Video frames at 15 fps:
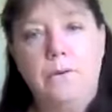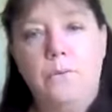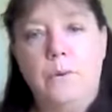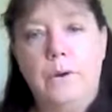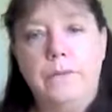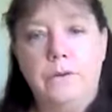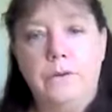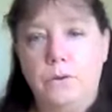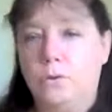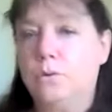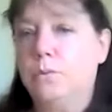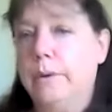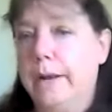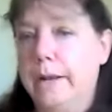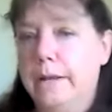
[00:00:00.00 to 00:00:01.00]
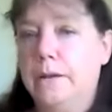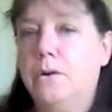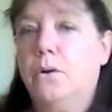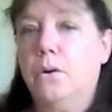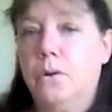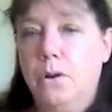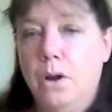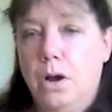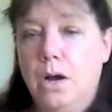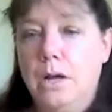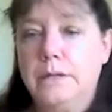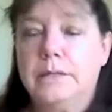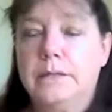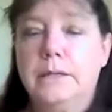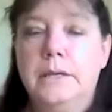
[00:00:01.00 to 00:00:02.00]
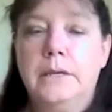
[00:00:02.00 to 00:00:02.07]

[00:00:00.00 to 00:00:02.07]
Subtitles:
whether you're ready or not.